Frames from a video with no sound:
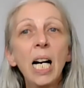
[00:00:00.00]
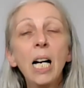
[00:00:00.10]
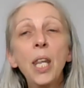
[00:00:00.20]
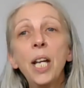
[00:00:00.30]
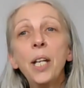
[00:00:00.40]

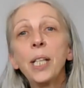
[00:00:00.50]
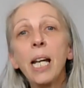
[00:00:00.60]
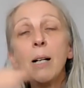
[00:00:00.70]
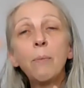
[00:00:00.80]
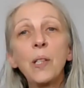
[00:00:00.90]
And then
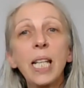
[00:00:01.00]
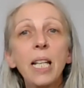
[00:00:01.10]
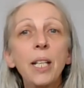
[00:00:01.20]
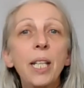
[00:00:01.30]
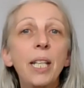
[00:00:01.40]
comes
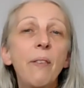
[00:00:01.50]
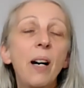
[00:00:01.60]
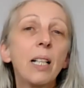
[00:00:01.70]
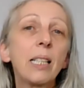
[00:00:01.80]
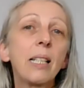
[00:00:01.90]
again the
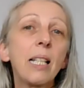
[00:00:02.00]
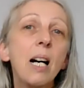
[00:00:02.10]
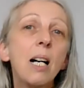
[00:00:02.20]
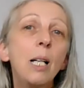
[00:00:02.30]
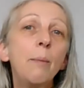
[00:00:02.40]
vata
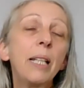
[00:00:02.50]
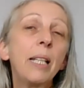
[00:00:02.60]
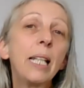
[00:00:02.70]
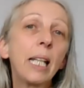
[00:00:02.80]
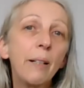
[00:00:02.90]
time
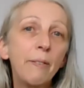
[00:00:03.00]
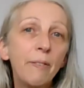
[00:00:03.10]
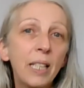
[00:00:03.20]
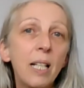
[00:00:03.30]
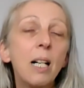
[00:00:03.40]
and the
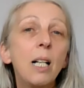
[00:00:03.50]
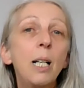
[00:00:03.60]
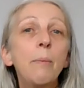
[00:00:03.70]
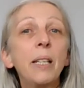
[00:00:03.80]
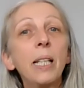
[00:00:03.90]
kapha
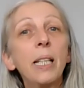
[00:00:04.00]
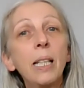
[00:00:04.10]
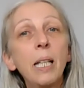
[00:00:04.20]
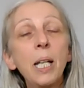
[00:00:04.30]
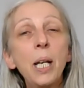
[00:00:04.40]
time, and then
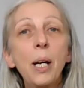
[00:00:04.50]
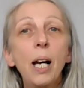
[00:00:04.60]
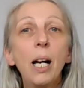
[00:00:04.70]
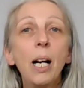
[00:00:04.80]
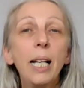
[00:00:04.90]
the
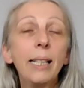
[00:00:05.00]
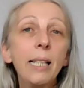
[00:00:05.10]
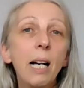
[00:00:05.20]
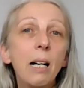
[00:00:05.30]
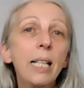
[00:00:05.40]
at
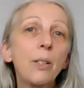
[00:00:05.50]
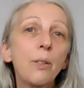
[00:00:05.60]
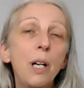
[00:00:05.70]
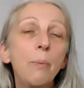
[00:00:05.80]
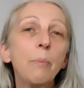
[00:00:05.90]
night
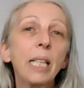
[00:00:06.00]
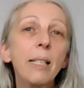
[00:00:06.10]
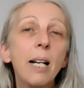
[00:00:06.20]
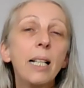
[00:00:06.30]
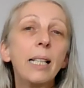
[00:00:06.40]
around
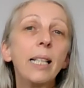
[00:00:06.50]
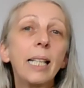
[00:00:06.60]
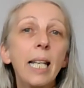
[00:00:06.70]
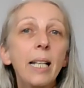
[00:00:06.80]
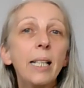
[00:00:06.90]
midnight
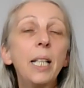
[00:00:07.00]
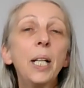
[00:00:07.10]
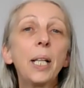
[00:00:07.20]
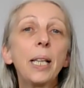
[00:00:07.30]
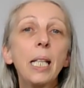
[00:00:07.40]
again
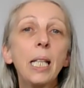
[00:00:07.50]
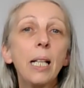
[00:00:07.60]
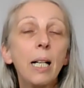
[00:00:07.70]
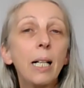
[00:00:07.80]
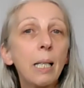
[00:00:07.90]
the
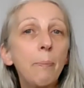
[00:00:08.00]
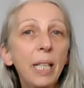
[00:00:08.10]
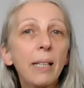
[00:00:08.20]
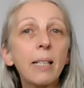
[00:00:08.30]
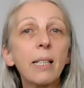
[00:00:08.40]

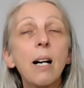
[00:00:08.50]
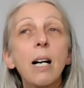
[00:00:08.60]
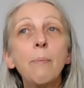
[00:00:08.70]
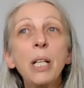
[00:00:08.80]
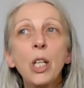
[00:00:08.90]
pitta
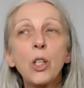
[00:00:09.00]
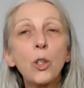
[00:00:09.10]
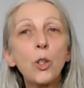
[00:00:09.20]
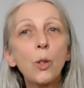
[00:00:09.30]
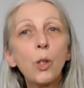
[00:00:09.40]
time.
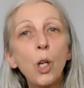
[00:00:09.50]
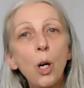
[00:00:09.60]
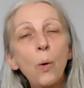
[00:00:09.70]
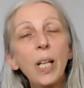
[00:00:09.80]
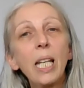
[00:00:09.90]
So to
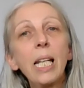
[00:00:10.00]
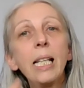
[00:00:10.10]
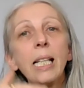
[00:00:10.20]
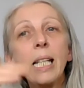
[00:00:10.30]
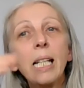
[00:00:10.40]
go
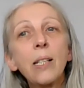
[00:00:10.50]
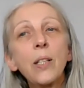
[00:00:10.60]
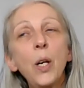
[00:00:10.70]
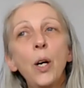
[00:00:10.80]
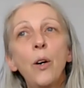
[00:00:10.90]
in
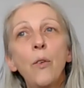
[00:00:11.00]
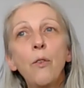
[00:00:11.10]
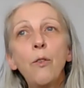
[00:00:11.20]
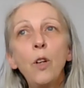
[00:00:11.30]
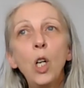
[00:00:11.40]
these
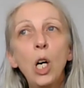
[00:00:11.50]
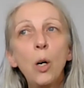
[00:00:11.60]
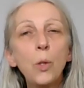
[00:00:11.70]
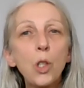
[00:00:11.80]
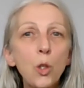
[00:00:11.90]

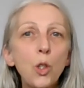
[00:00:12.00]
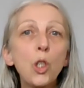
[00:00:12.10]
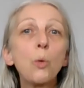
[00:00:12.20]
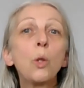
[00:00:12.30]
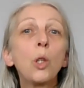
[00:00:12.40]
flows to
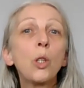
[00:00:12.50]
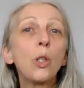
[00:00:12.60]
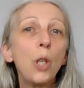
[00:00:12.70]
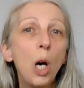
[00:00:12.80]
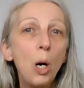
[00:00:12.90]
suit
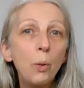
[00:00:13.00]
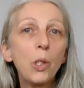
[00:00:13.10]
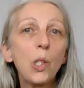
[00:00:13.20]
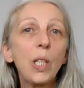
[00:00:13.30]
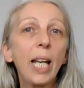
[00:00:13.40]

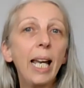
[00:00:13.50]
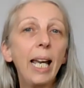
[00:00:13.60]
those